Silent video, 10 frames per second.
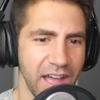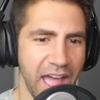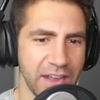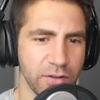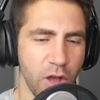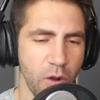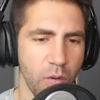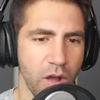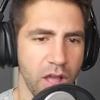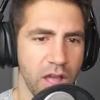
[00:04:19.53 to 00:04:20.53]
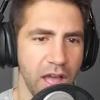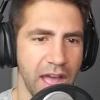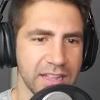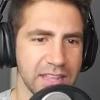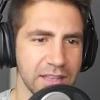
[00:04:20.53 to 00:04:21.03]
I don't know.
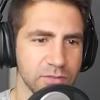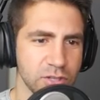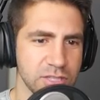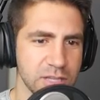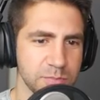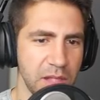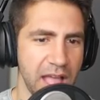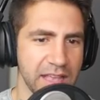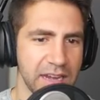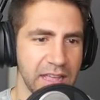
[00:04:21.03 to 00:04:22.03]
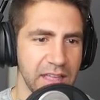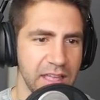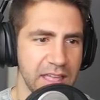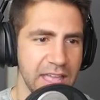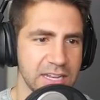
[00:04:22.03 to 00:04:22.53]
I think if there's things blocking it,
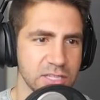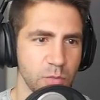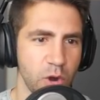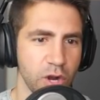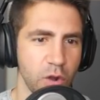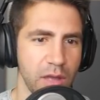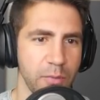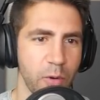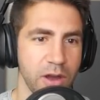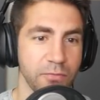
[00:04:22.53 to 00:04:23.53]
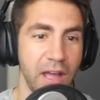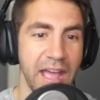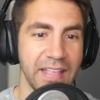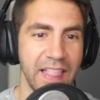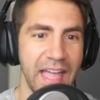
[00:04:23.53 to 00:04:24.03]
it doesn't work. Okay, what if
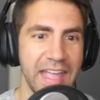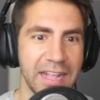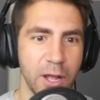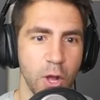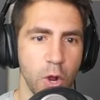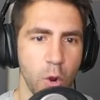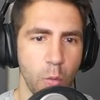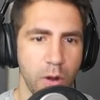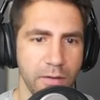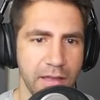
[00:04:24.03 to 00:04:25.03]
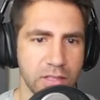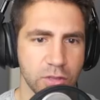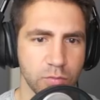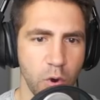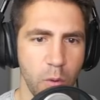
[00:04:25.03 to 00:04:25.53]
I, like... What if I
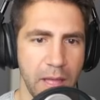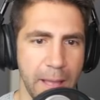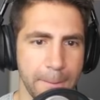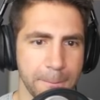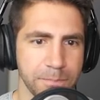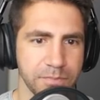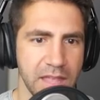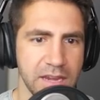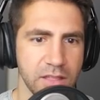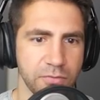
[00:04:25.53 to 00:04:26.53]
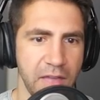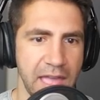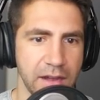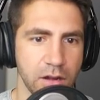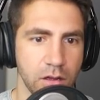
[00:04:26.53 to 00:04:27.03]
threw it into the
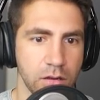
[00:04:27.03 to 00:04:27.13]
fan?